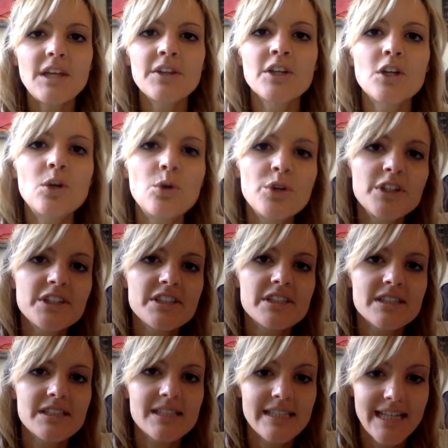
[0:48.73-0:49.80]
the
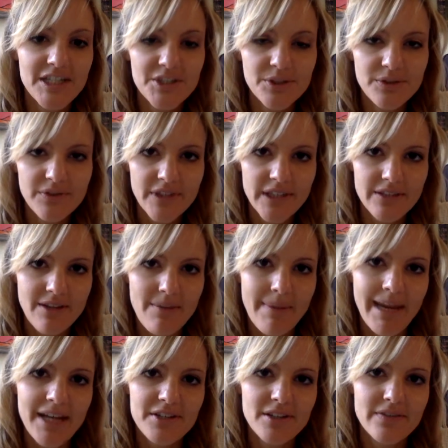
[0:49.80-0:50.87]
course schedule for the
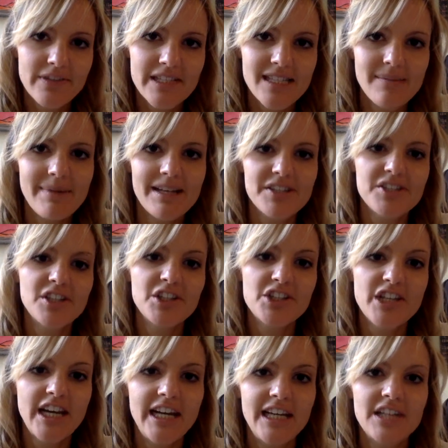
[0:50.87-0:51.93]
remainder of the semester
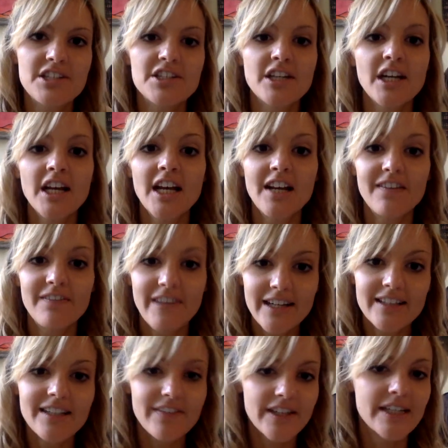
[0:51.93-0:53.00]
changed
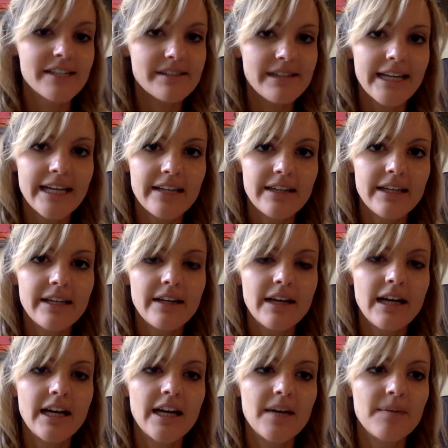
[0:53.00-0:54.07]
very, very slightly,
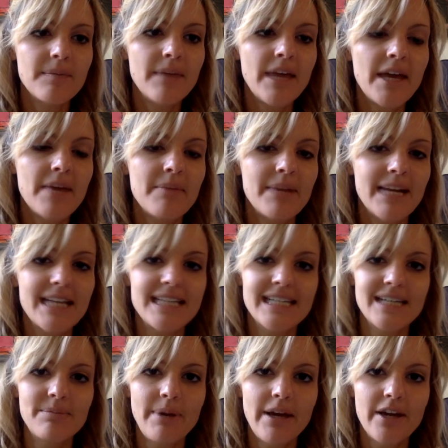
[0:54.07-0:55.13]
but I
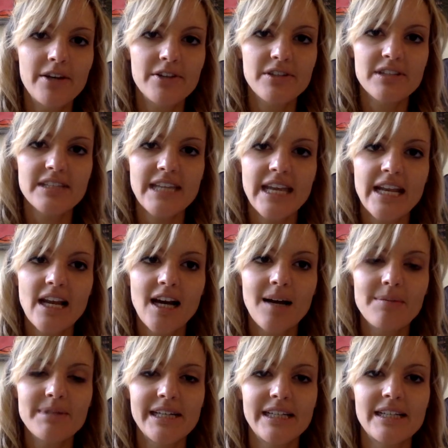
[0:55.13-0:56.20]
did post an
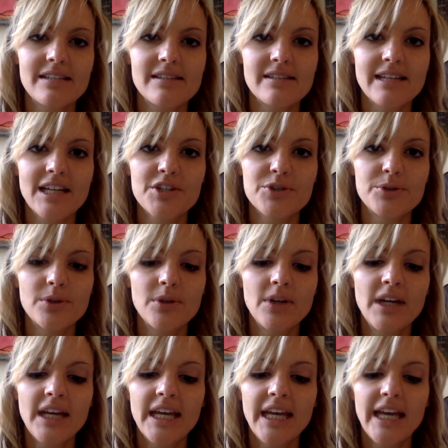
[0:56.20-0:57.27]
updated schedule
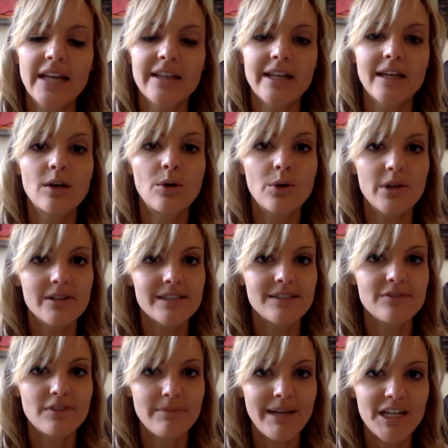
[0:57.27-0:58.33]
in the course
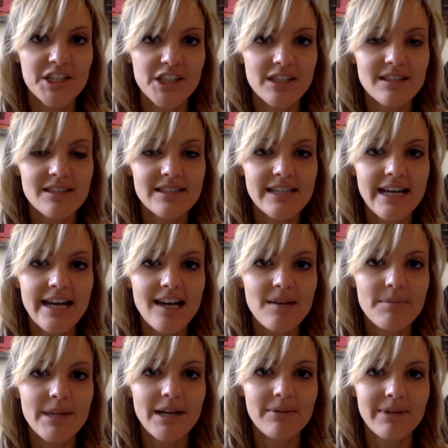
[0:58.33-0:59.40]
informations
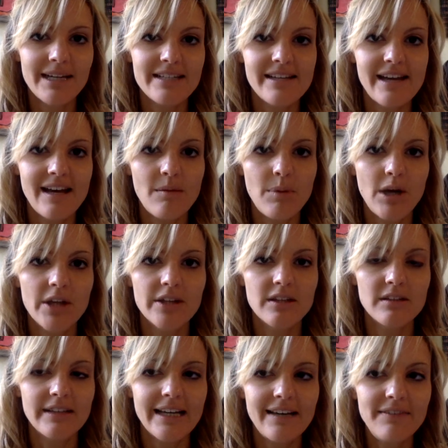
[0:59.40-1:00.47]
tab, that red tab on the
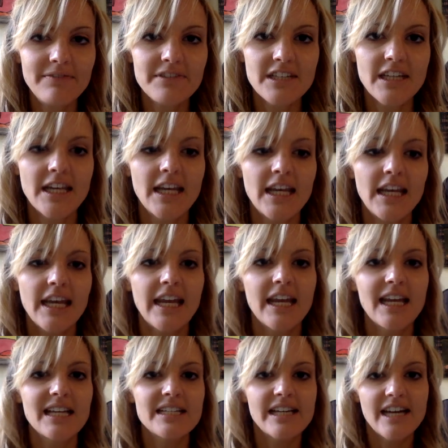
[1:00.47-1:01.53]
left.
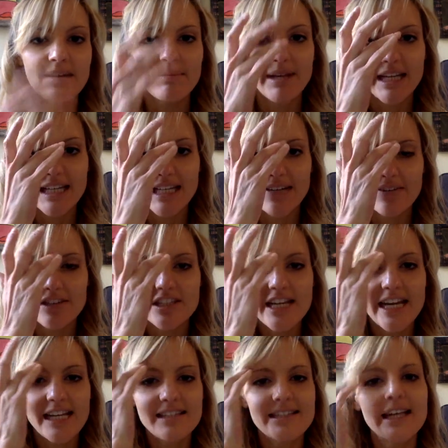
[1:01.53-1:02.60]
And any of the
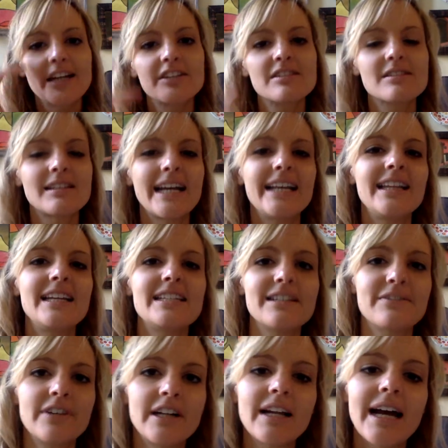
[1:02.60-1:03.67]
dates that are slightly
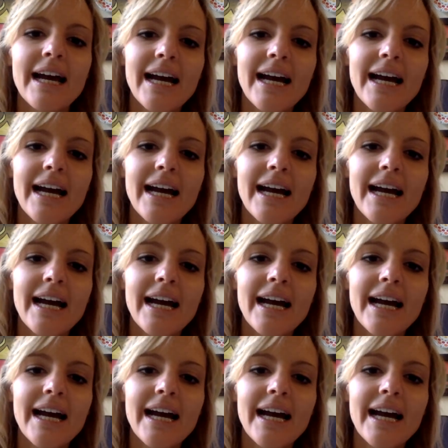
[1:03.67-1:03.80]
different, I